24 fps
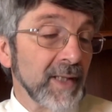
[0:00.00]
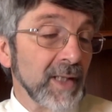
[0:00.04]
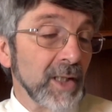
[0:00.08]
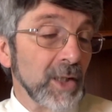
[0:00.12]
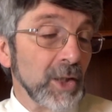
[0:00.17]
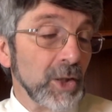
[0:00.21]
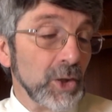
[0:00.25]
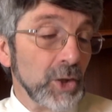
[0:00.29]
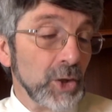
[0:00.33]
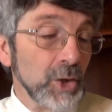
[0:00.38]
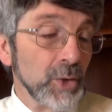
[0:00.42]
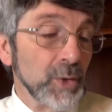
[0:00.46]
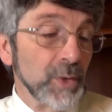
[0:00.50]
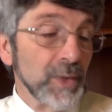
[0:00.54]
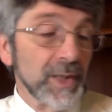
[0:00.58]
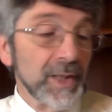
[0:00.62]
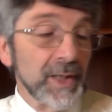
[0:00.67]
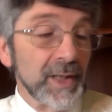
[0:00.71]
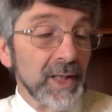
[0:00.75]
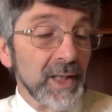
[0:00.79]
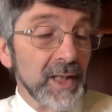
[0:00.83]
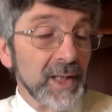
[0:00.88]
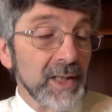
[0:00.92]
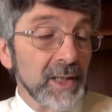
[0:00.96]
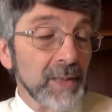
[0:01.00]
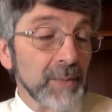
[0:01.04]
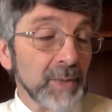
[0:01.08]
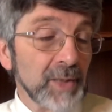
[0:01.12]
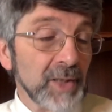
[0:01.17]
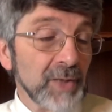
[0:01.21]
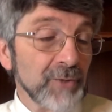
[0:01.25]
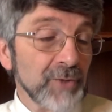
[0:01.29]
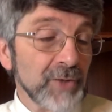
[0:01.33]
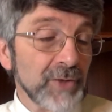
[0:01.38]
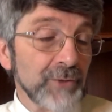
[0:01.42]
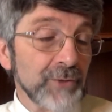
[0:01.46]
Luke the
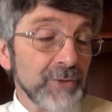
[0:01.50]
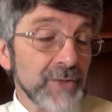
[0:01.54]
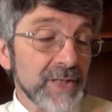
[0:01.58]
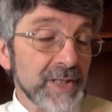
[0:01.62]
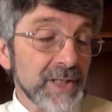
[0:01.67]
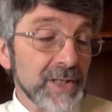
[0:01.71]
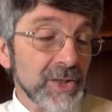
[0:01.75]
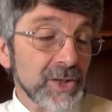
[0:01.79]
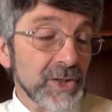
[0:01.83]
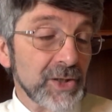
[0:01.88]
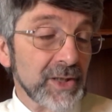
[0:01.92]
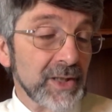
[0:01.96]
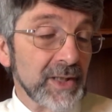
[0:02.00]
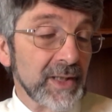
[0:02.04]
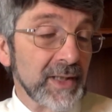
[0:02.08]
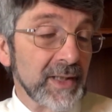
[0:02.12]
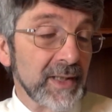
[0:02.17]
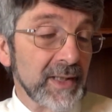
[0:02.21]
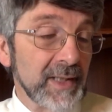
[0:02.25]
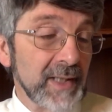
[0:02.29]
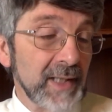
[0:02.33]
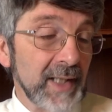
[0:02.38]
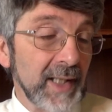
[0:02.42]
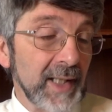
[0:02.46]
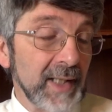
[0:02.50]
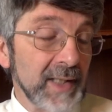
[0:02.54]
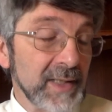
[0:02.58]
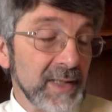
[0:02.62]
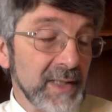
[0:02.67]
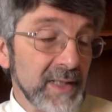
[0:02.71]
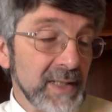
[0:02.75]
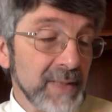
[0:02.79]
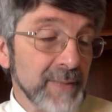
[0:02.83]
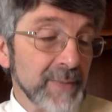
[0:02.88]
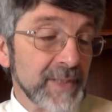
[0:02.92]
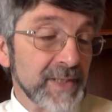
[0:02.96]
beloved physician, and
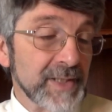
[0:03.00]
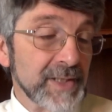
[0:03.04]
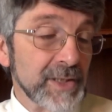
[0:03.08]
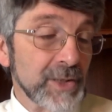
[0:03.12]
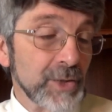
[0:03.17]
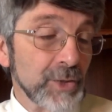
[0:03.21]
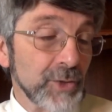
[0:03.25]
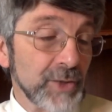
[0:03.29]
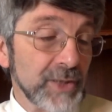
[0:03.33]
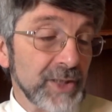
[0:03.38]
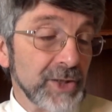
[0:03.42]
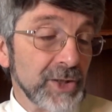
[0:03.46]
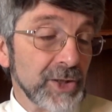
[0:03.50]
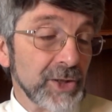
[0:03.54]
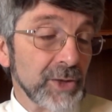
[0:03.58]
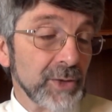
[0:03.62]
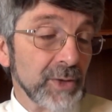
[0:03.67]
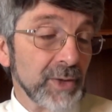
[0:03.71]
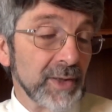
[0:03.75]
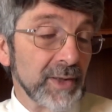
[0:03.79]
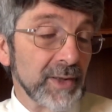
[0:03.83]
Demas greet you.